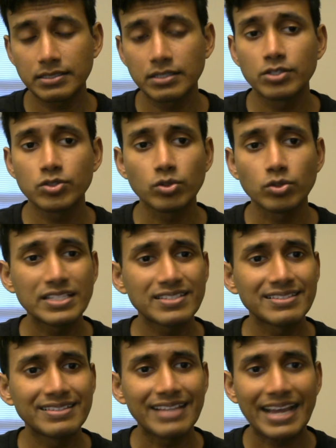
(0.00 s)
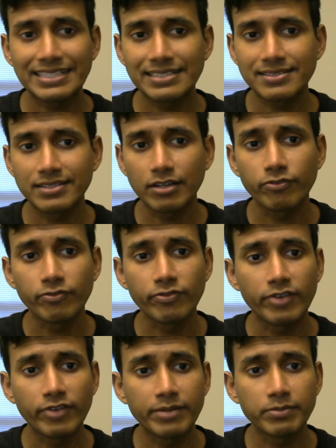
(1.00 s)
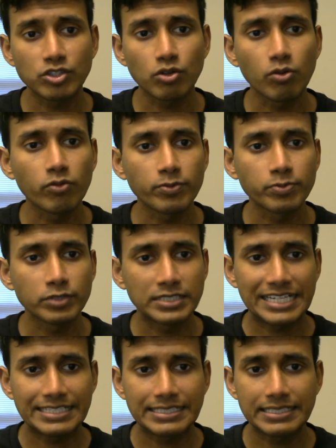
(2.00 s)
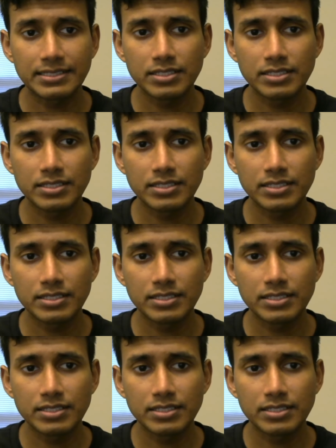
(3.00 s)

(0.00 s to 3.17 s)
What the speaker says: So this knight is now very much overprotected.